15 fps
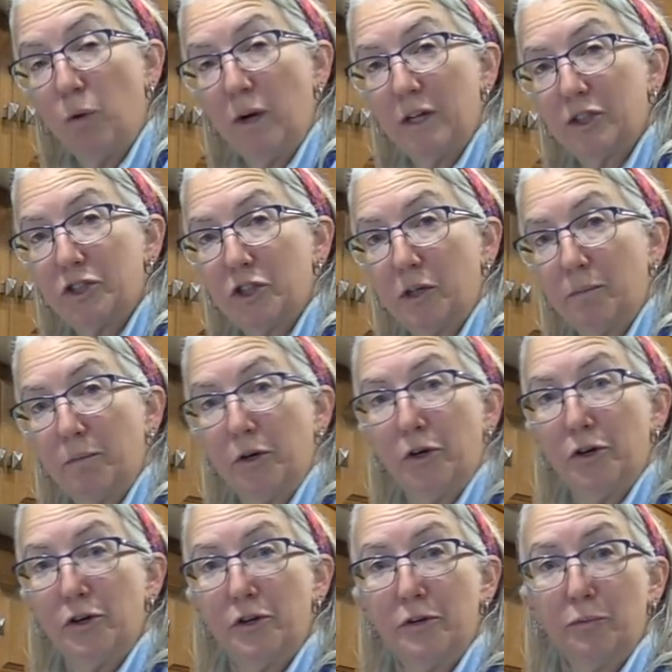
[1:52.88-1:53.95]
washed our
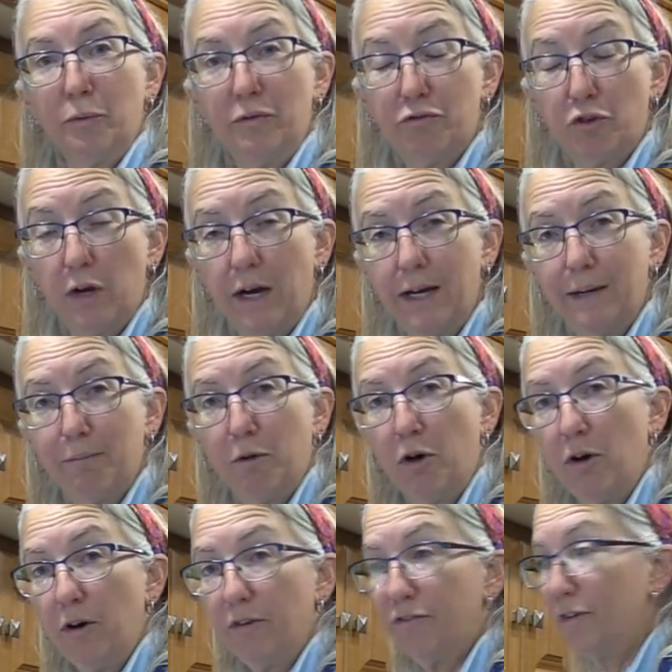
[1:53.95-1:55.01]
bird, we've dried him
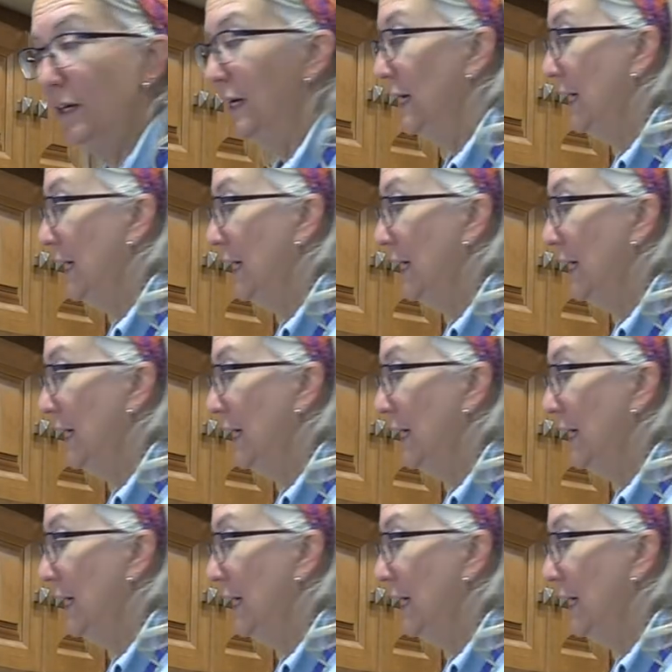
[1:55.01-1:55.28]
off.